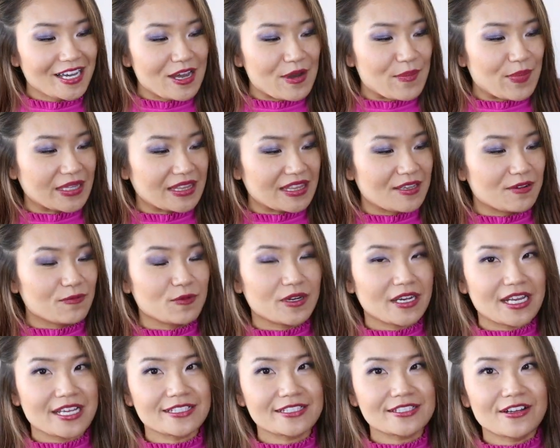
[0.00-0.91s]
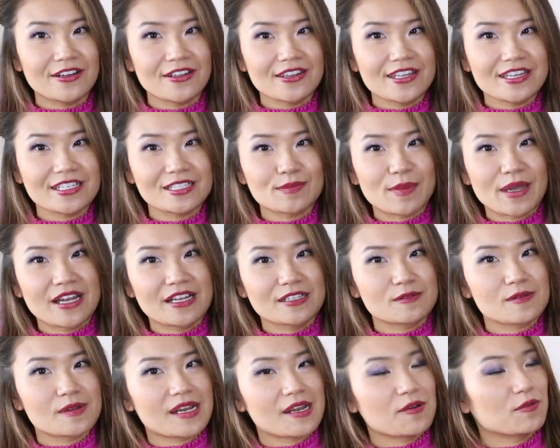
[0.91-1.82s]
but then when I saw this, my
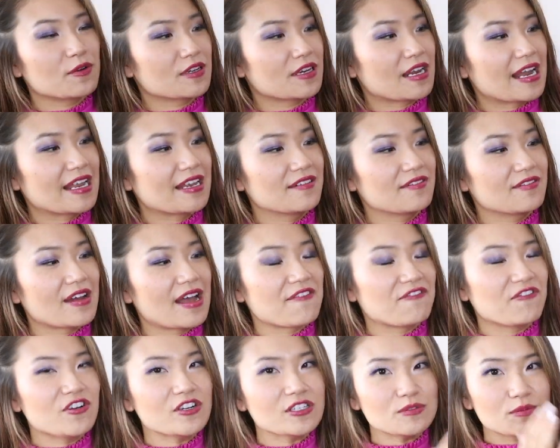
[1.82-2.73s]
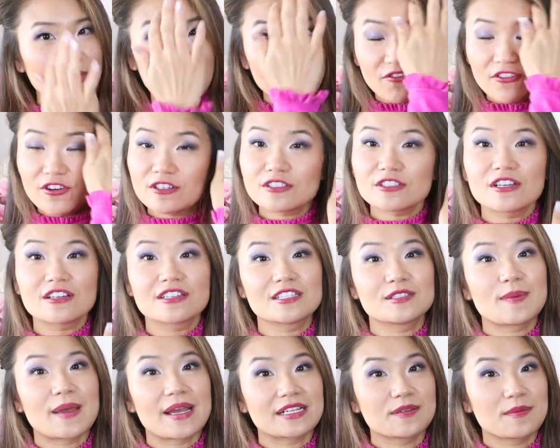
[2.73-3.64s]
husband and I were kind of, at first, when I first saw
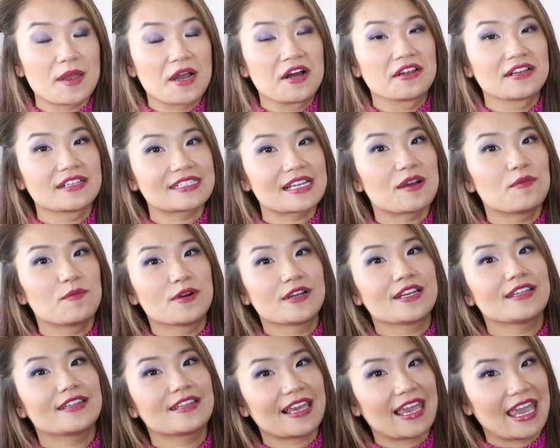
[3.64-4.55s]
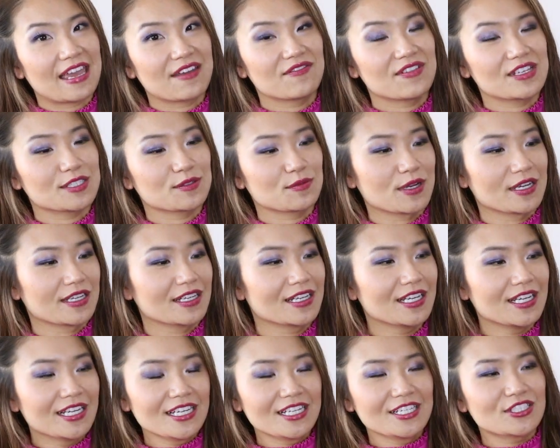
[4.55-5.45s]
this bag, to be honest, I wanted the canvas one,
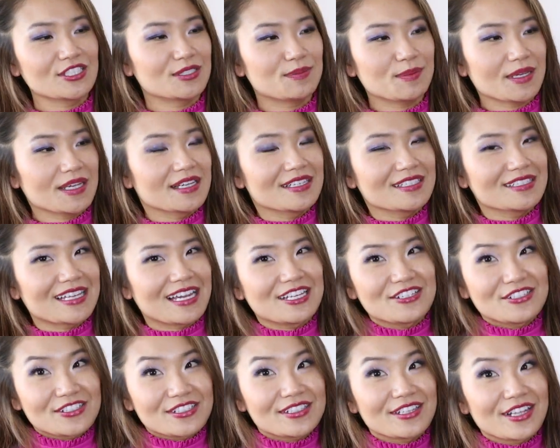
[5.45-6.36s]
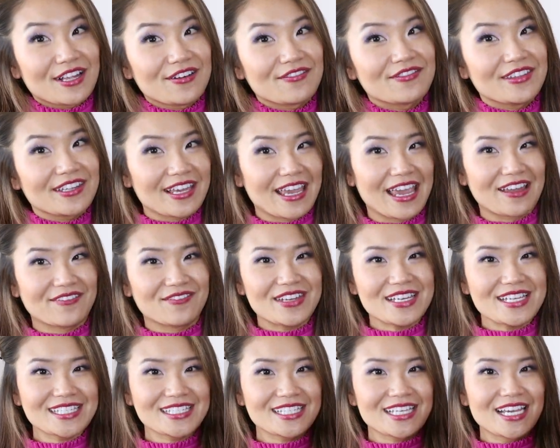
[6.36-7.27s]
just because I just love the
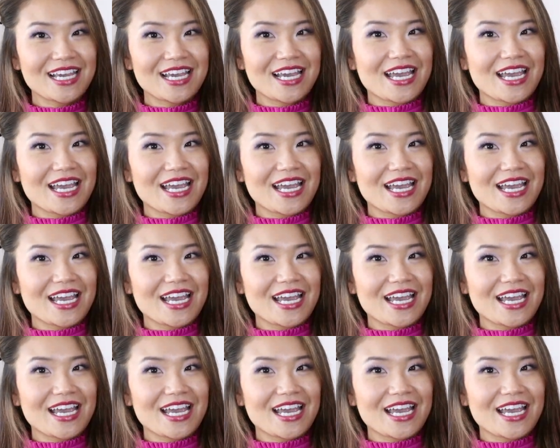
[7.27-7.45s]
canvas.